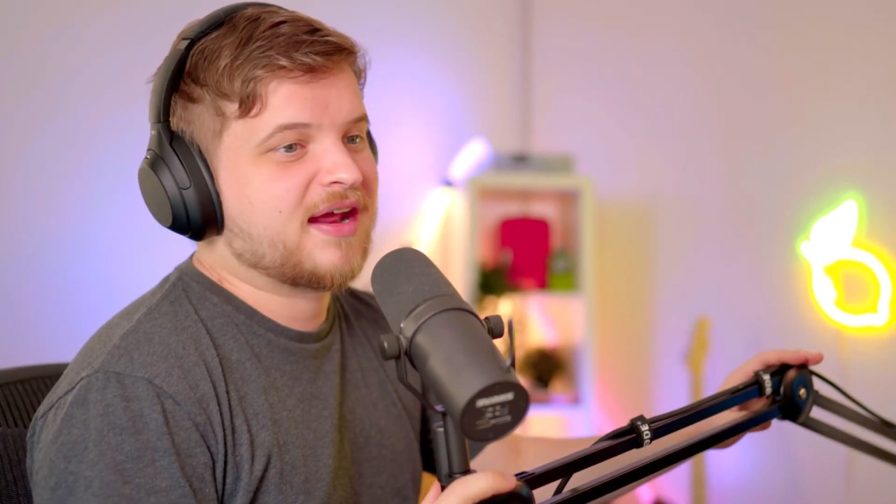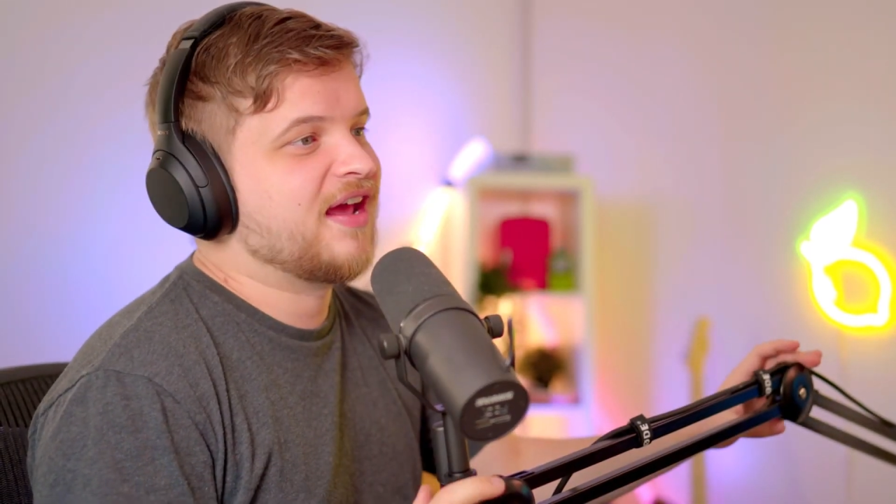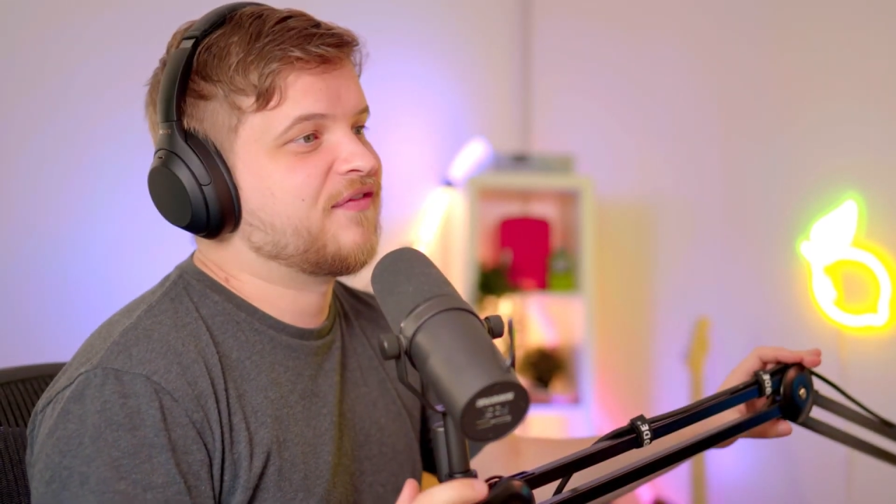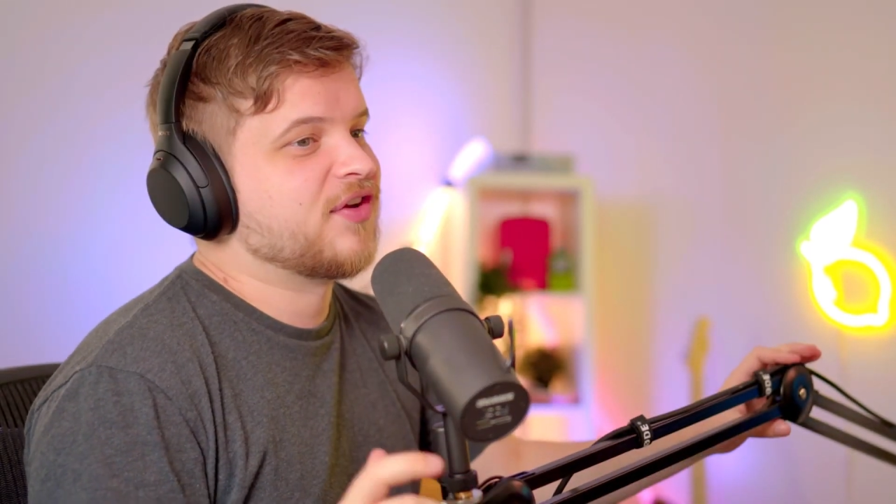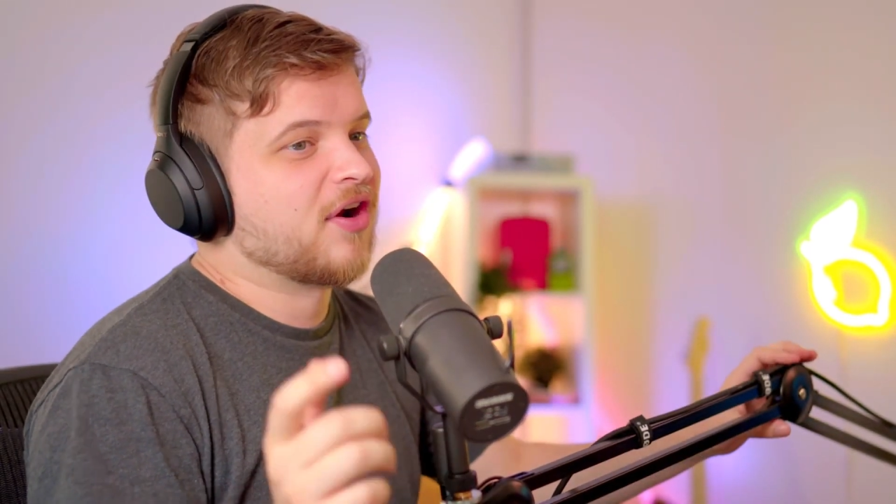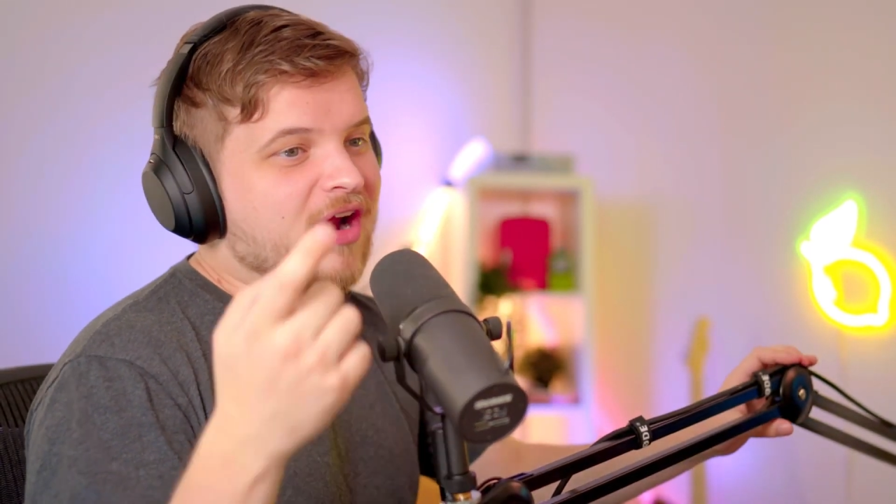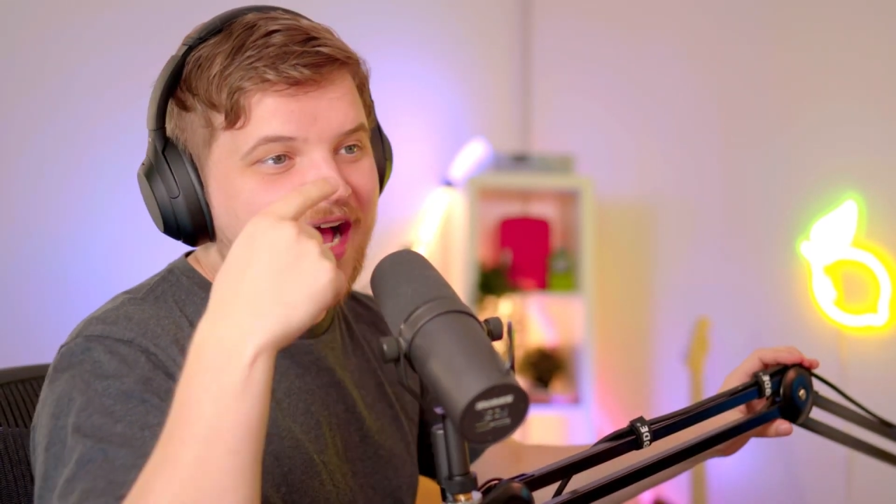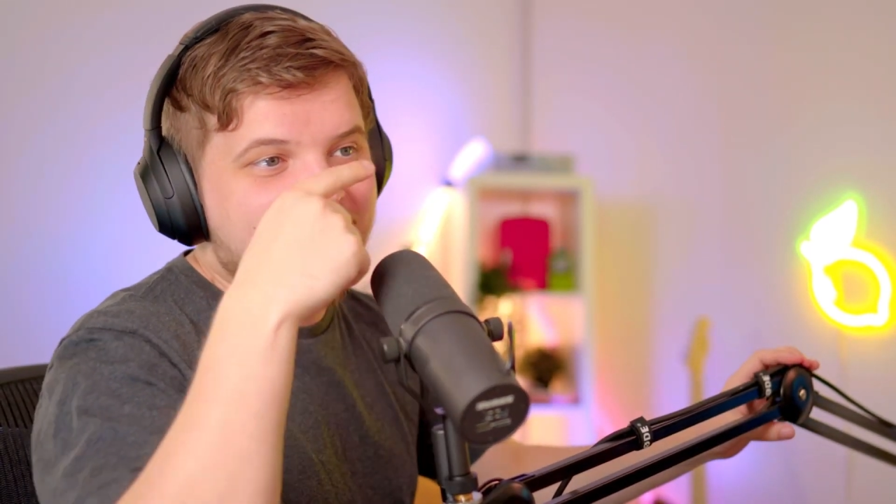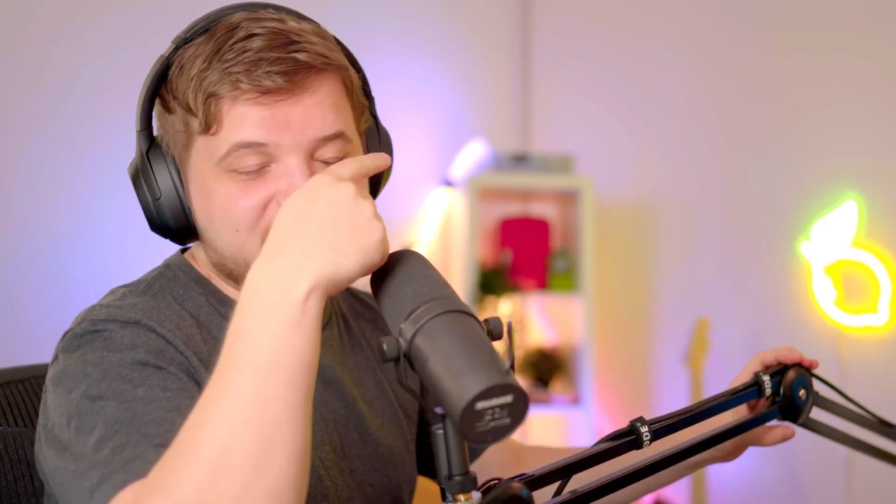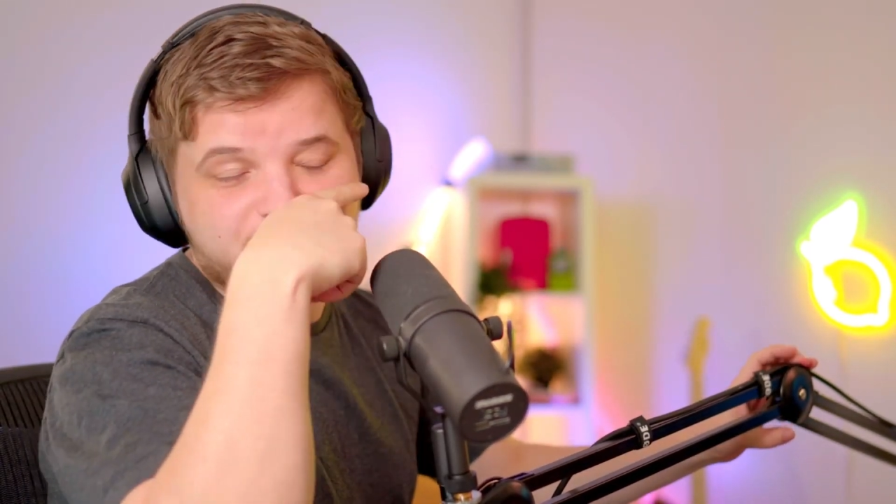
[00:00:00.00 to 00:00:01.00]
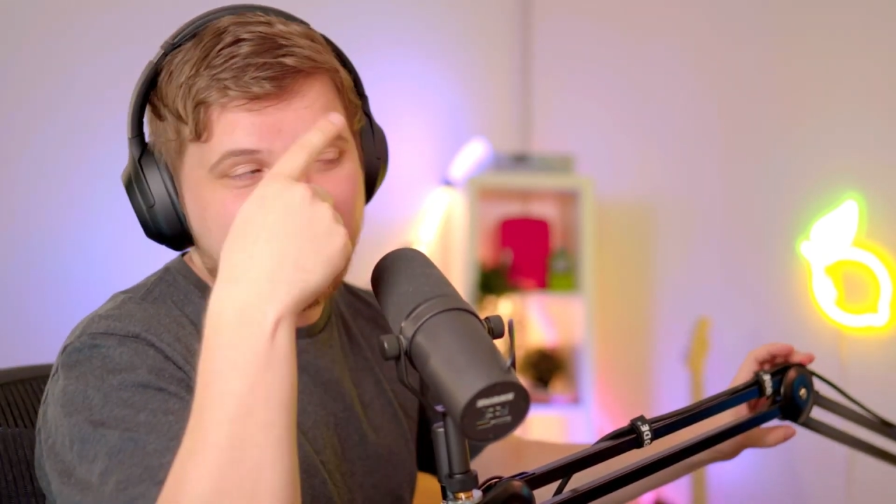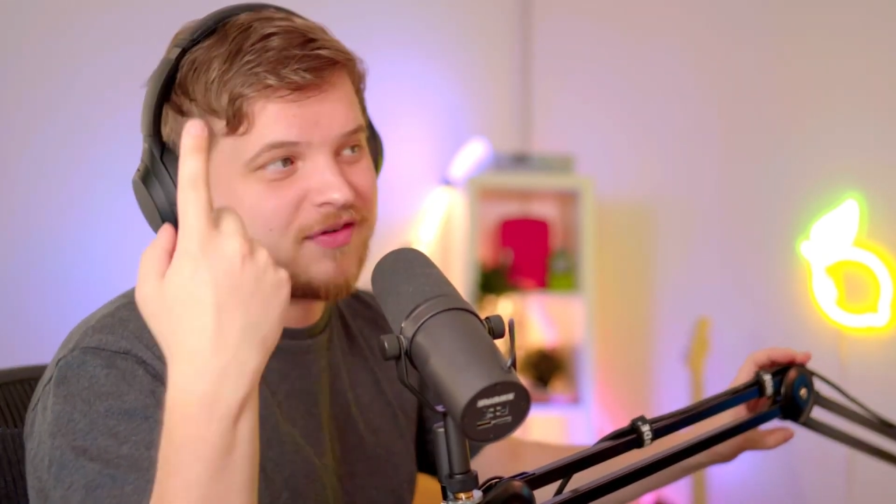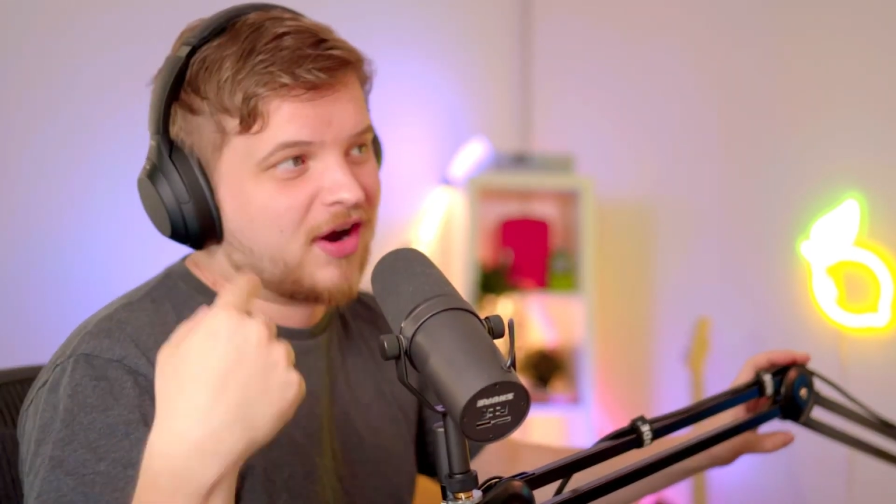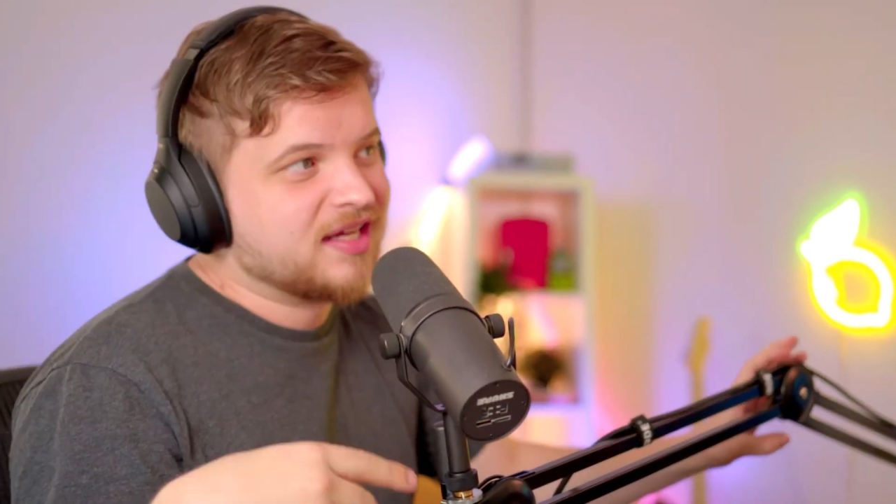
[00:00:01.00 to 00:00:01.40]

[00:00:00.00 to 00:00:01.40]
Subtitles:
If one of your